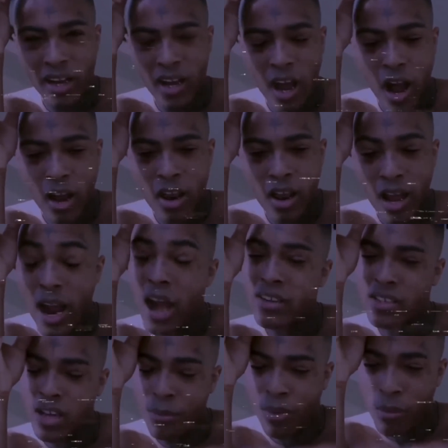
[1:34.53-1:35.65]
I'd
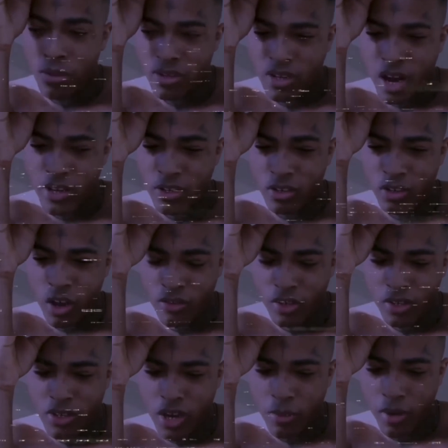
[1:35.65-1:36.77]
say publicize your love in the
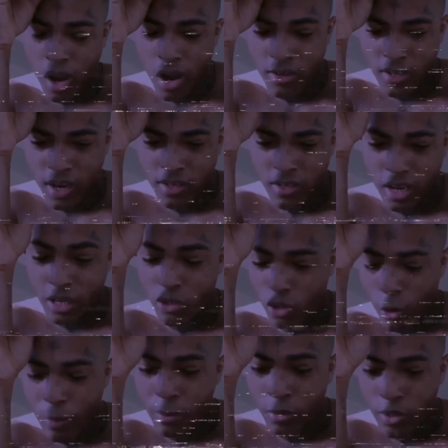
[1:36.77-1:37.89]
same context. Like, show
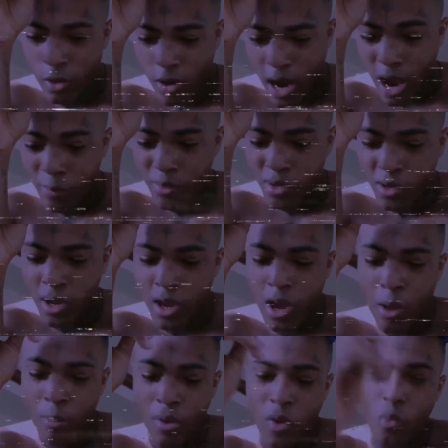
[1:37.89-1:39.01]
people you're happy.
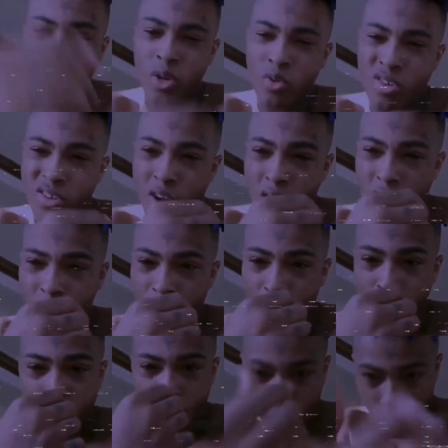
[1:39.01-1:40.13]
But when you start
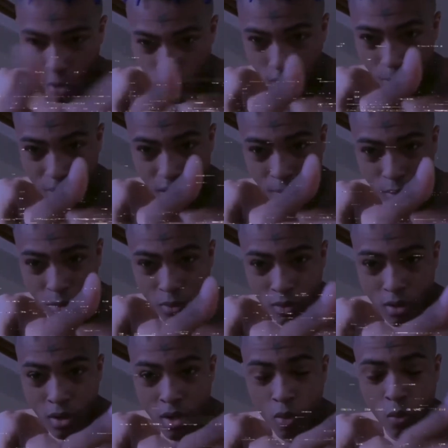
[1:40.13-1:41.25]
showing people
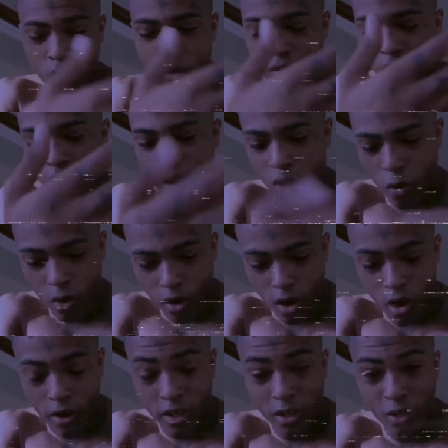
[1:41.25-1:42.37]
what you've got going
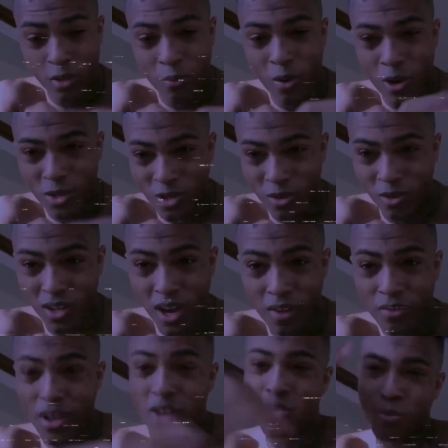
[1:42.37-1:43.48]
on in your personal life,
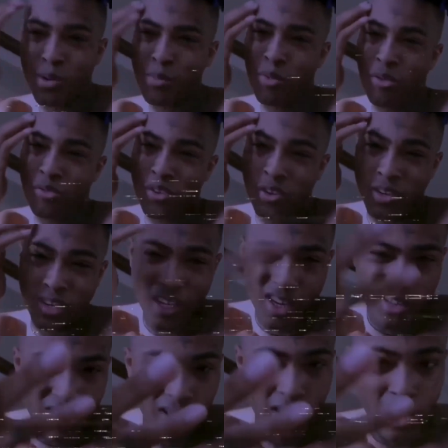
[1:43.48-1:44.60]
that's when people feel the need
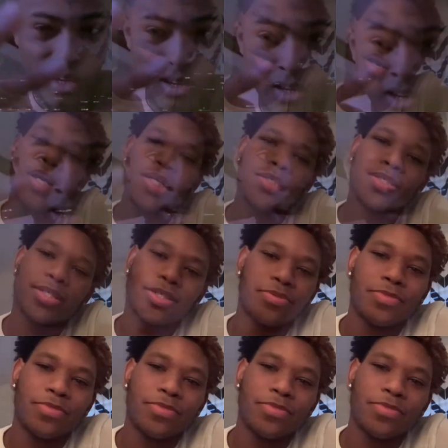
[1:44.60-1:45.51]
to get involved.